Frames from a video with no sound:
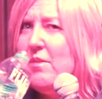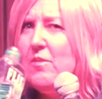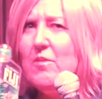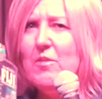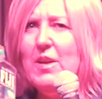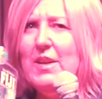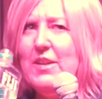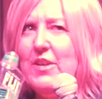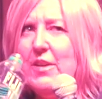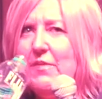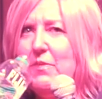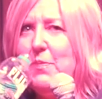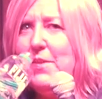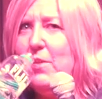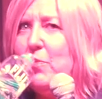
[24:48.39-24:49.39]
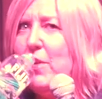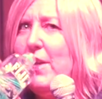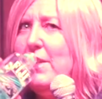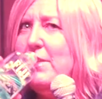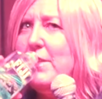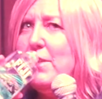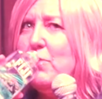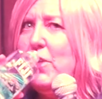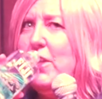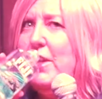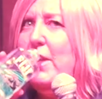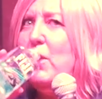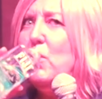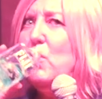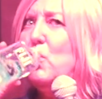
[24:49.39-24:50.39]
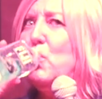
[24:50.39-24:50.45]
what? You haven't been depressed? That's what you eat.